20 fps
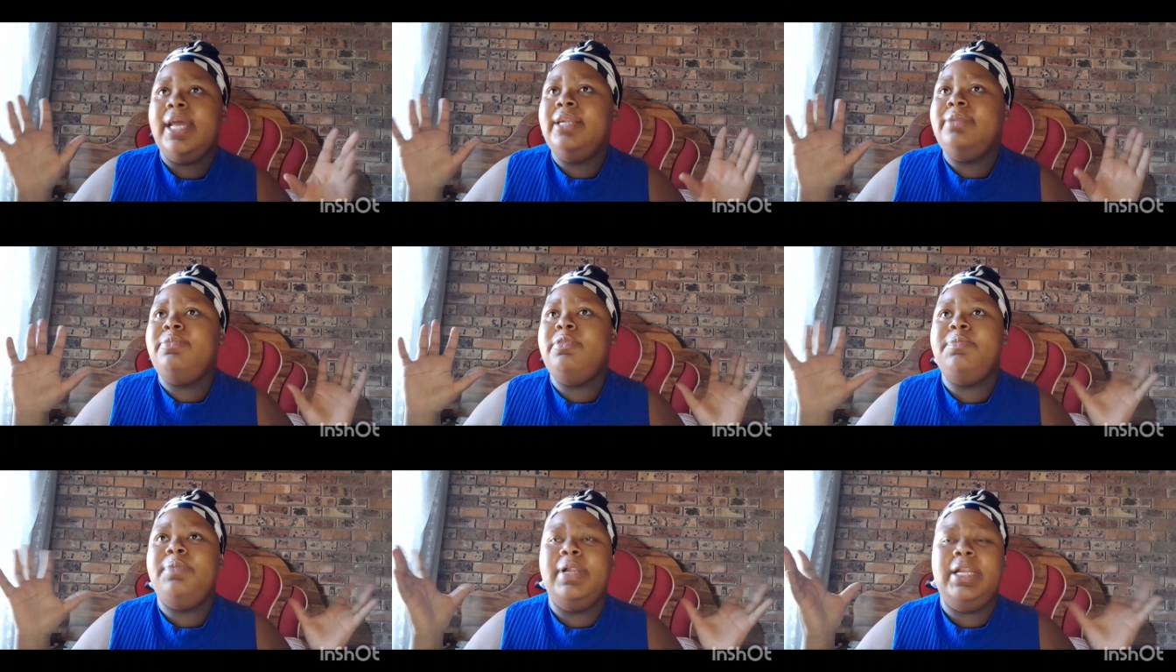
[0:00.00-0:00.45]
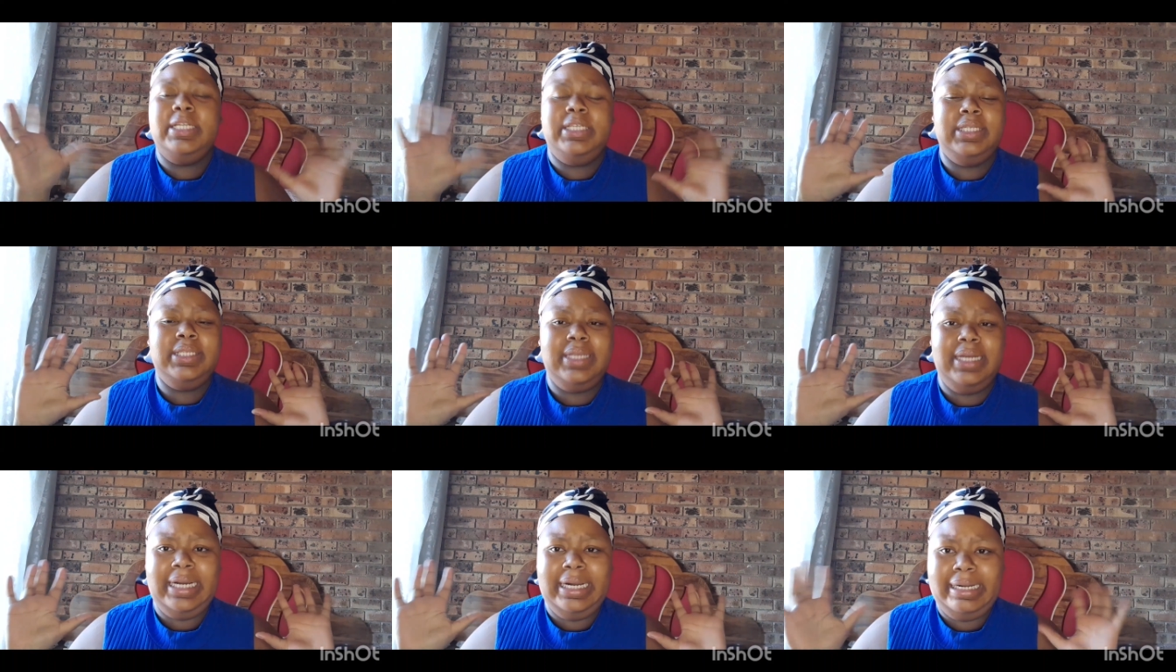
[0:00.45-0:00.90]
people are
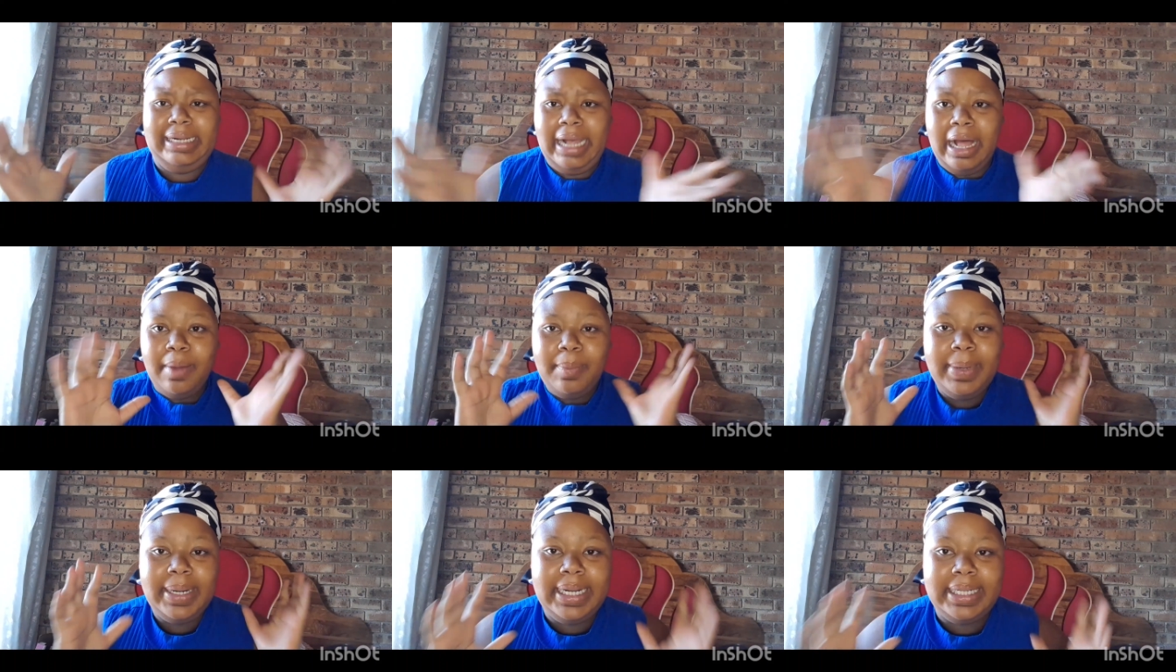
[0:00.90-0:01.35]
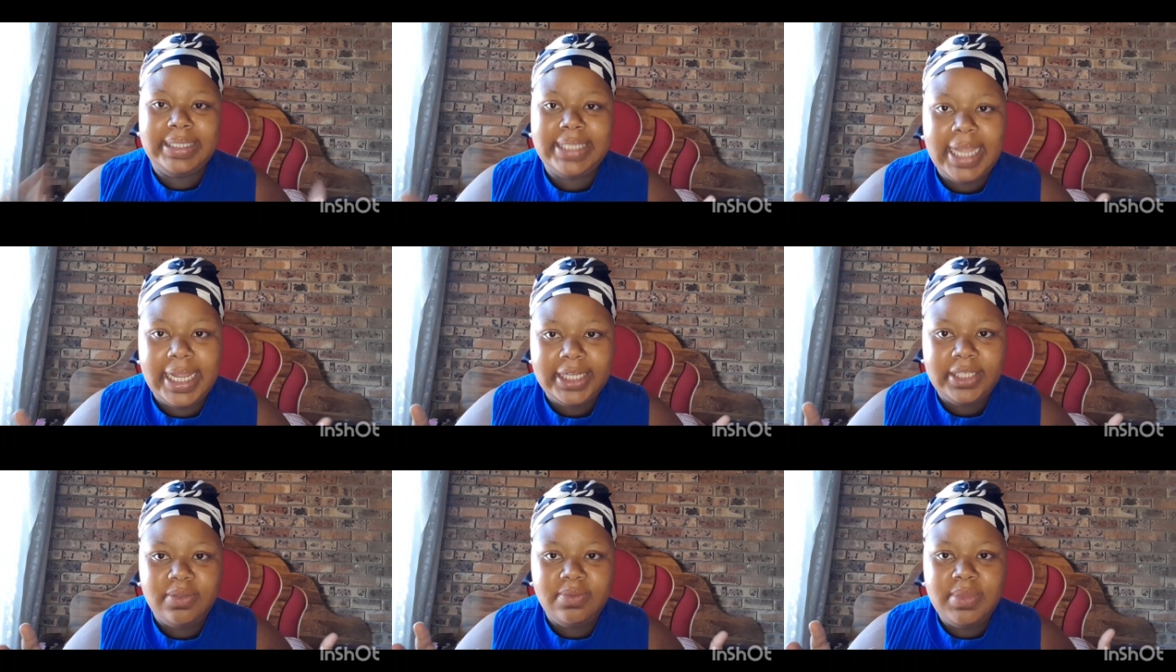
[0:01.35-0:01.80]
just gonna come and
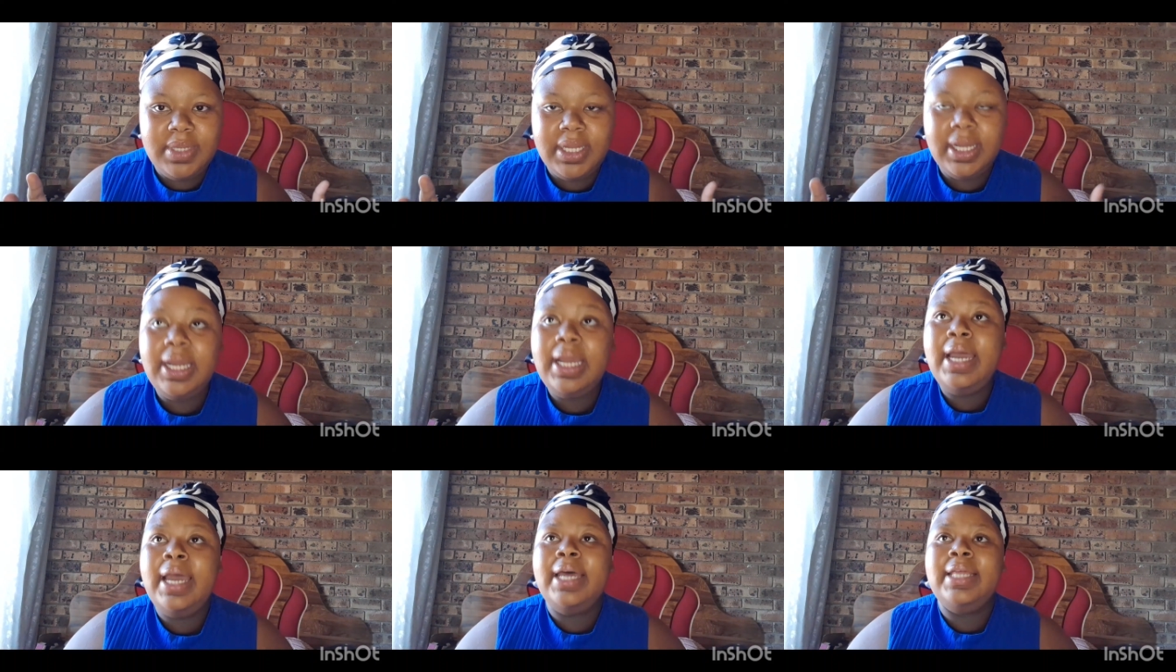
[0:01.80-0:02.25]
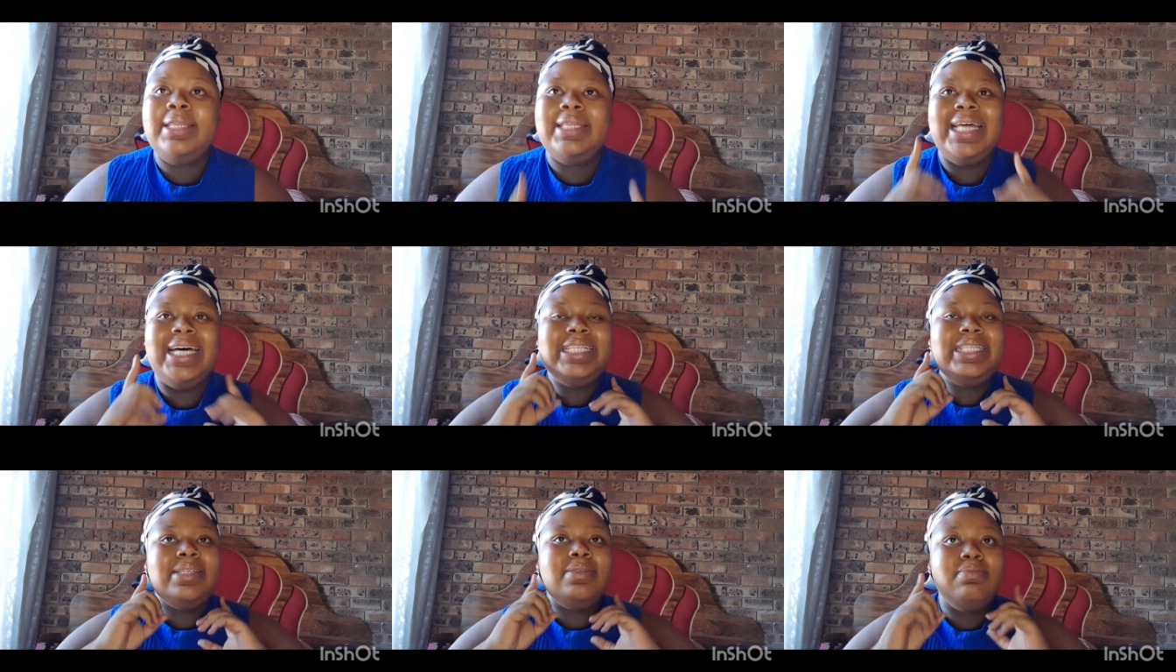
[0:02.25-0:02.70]
attack me.
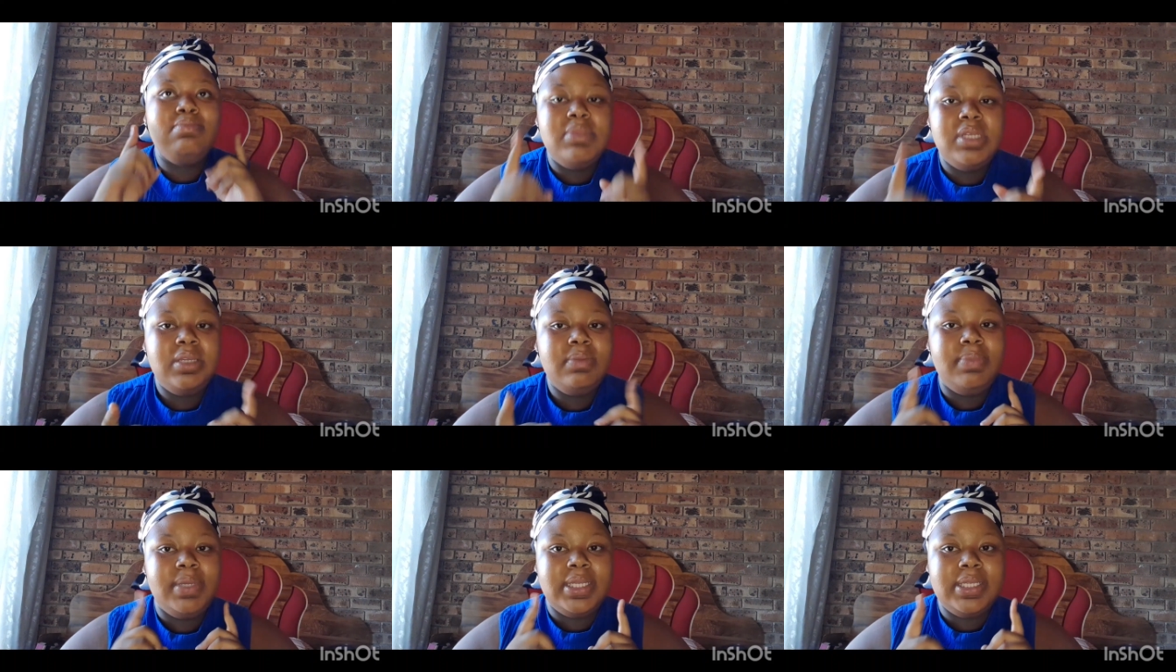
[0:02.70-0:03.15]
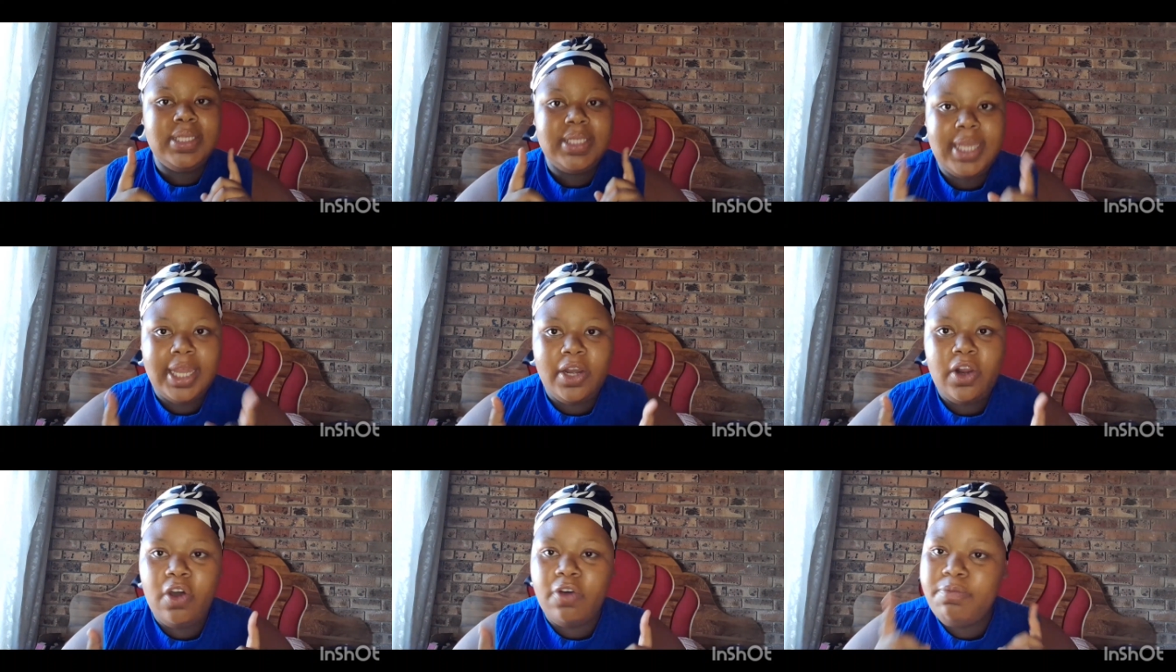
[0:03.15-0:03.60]
That's me being
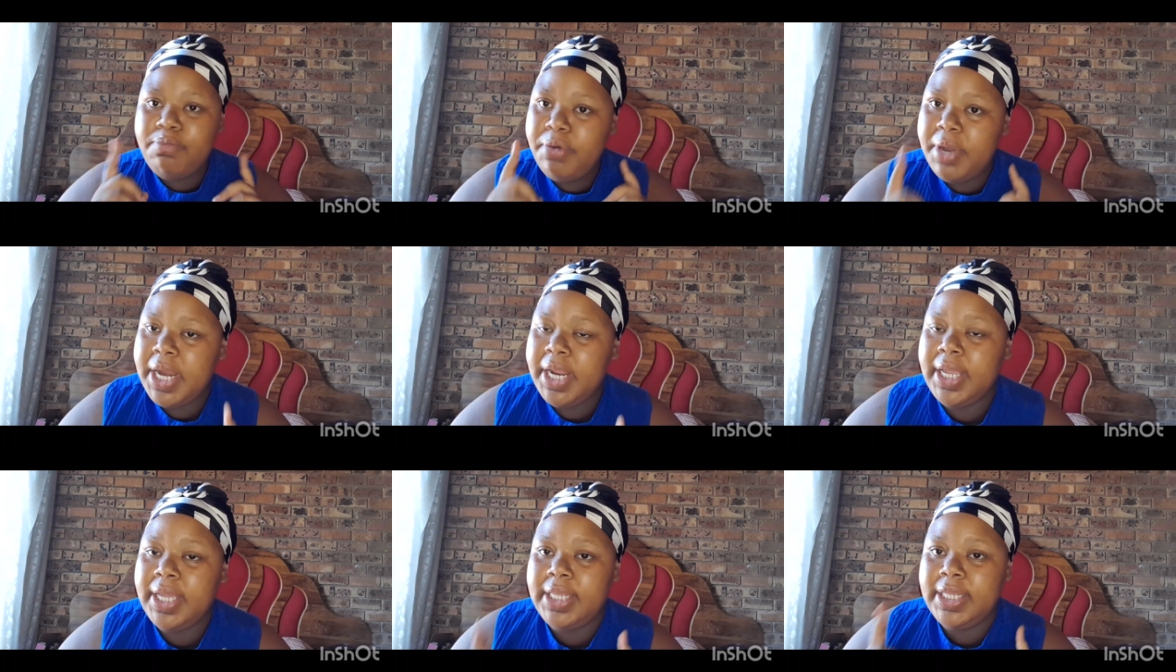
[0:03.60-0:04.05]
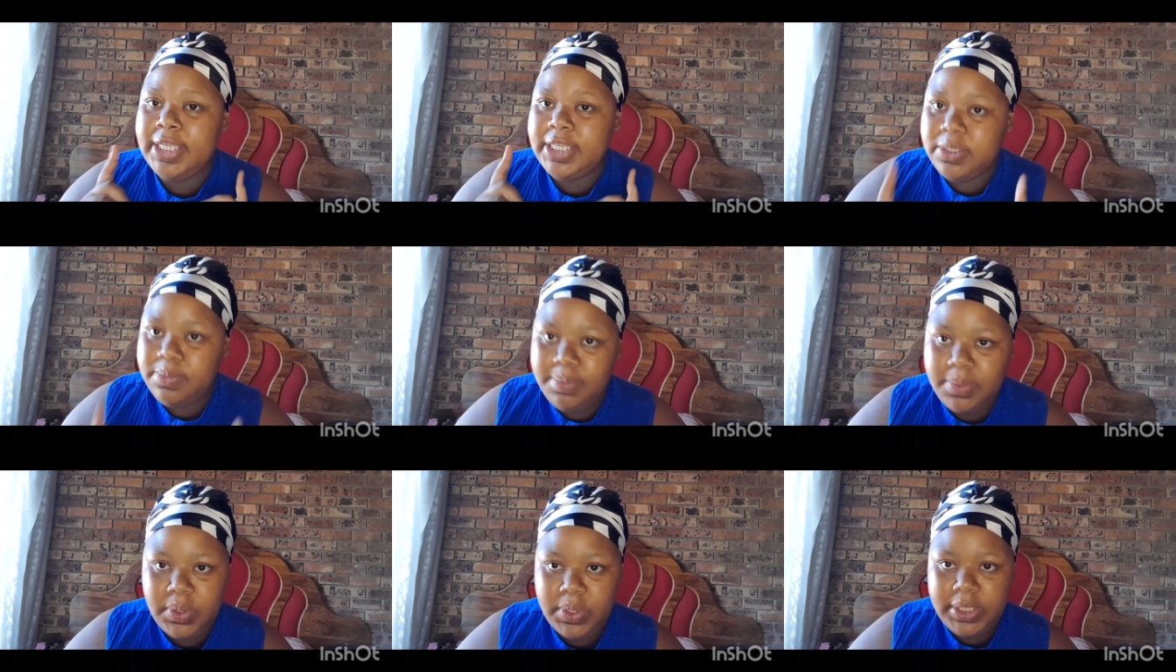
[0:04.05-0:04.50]
scared of praying in the
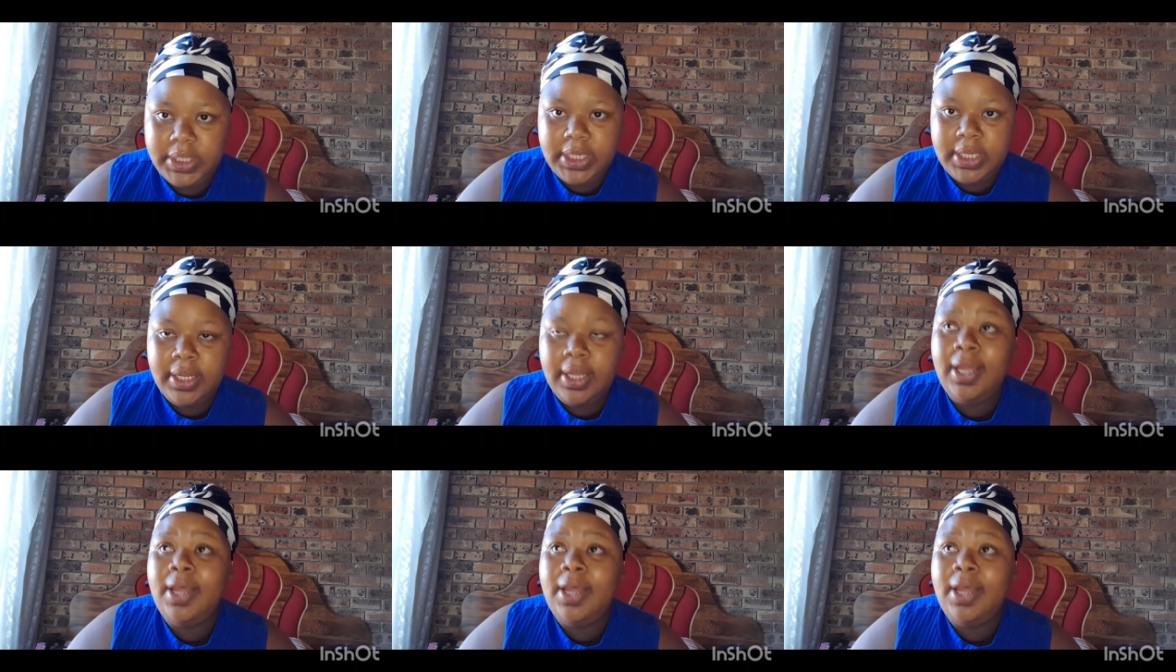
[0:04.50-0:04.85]
spirit.